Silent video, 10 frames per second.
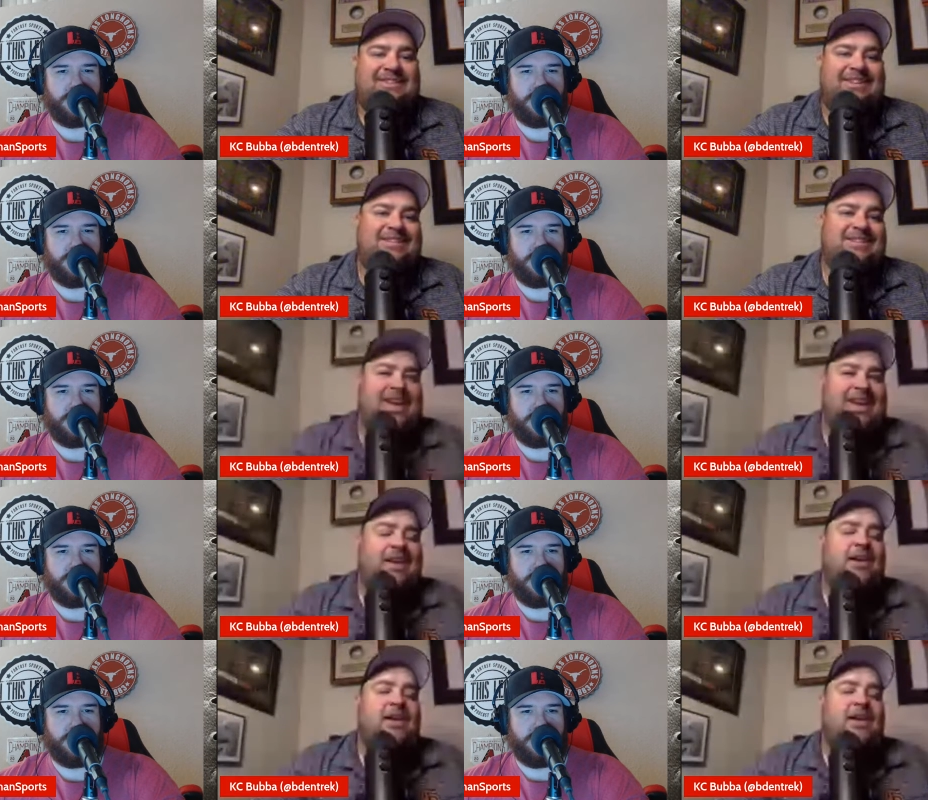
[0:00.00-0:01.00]
Speaker 1: is 6K.
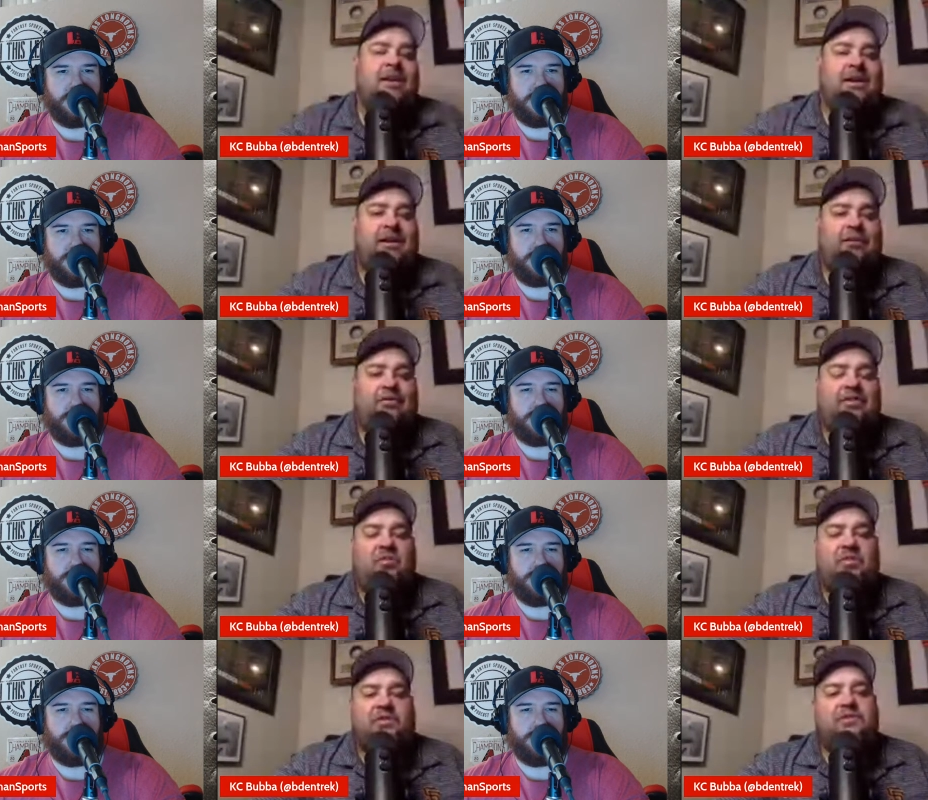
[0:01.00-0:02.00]
Any interest on the
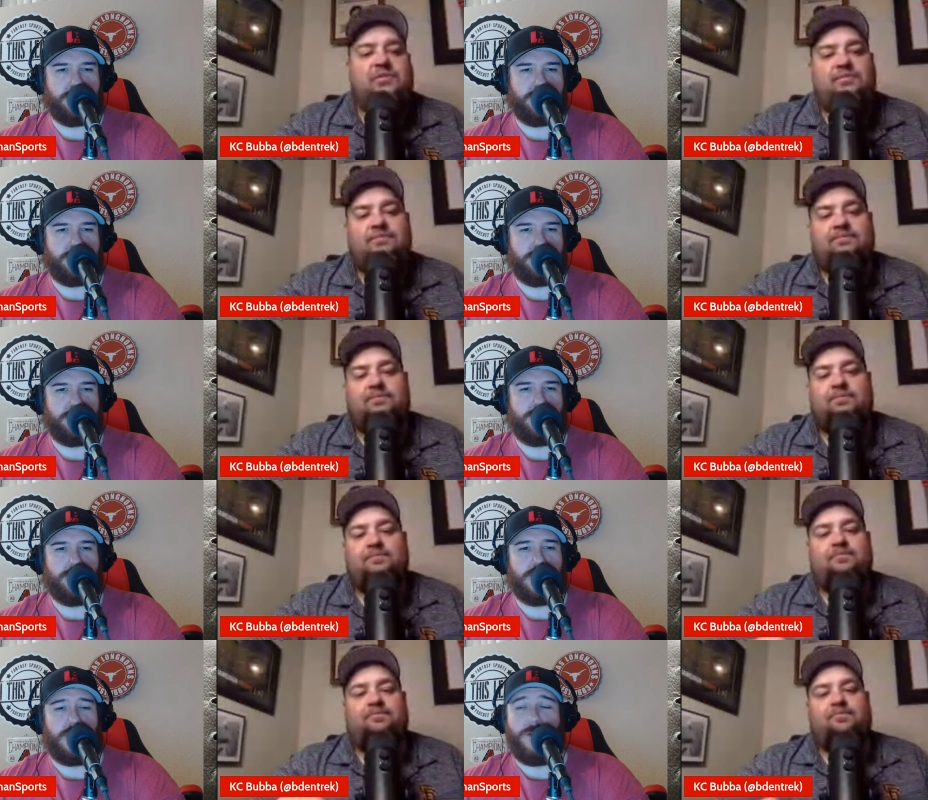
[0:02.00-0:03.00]
pitchers?
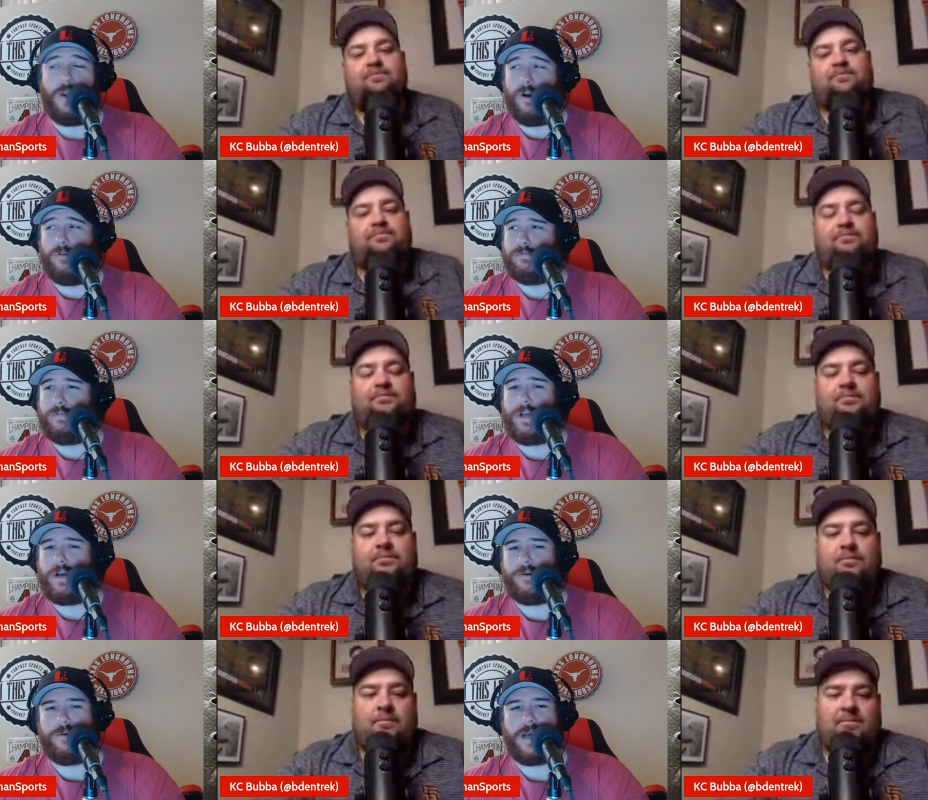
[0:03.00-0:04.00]
Speaker 2: No,
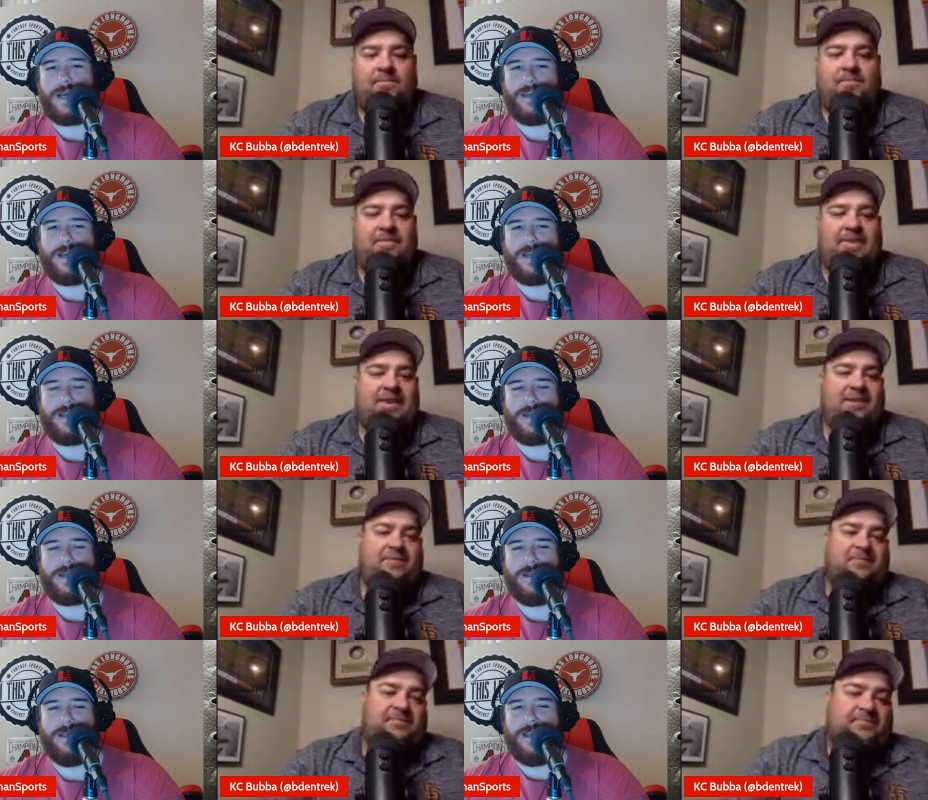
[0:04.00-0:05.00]
no, not not
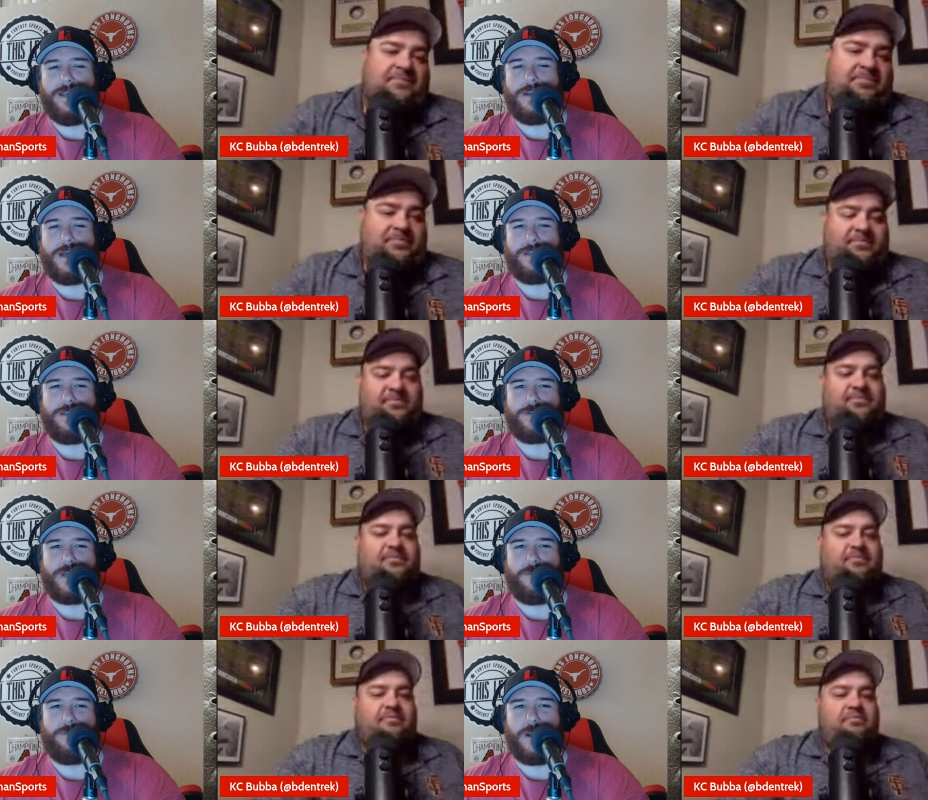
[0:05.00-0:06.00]
uh not in this
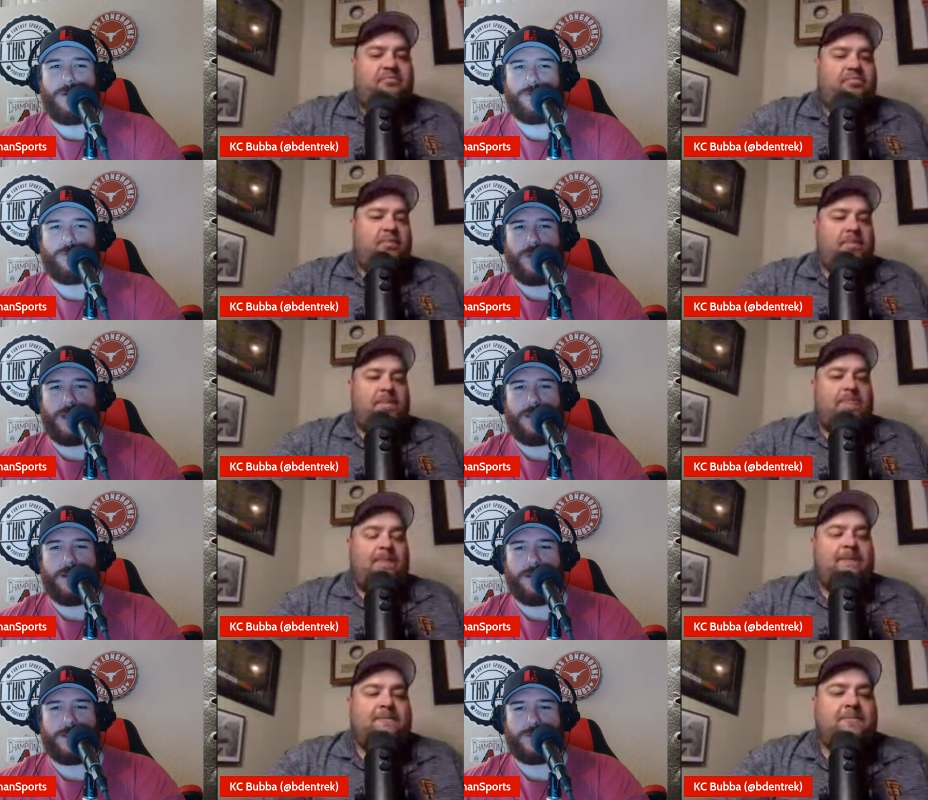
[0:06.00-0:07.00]
game. Not with the way
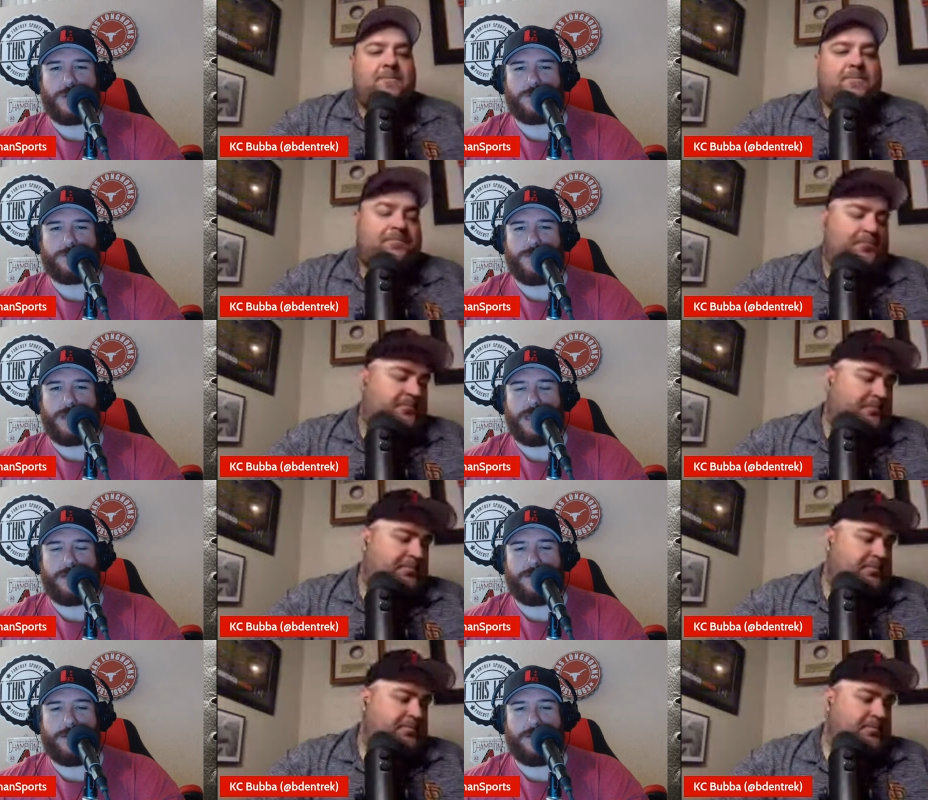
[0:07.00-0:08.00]
uh Toronto's been
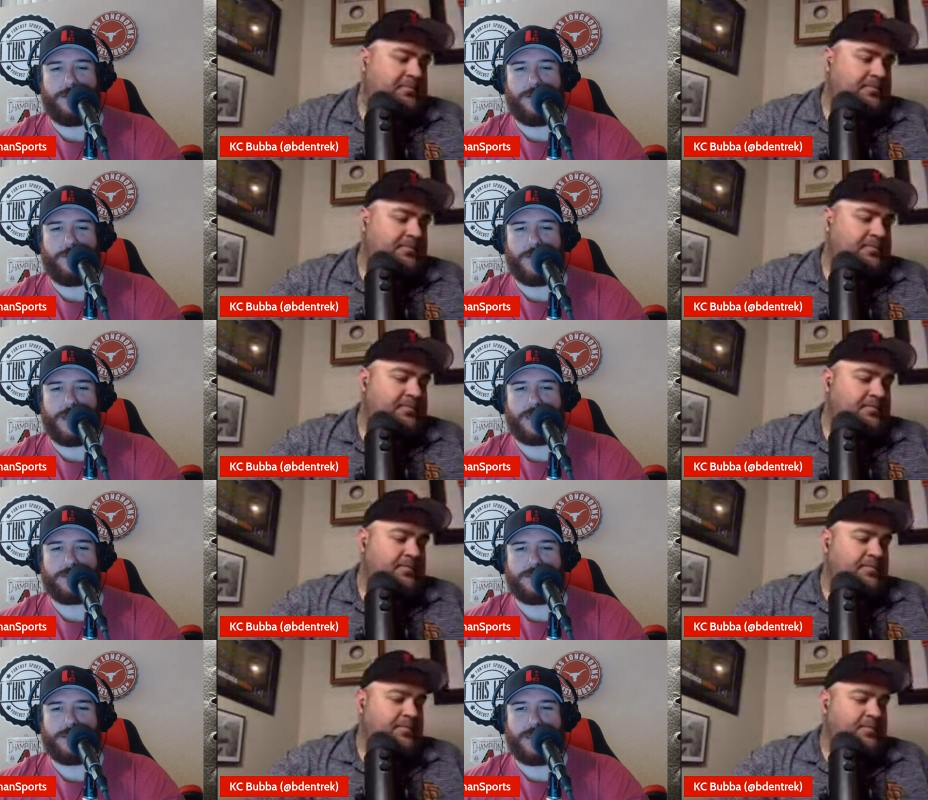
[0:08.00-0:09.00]
hitting and, and the way Kansas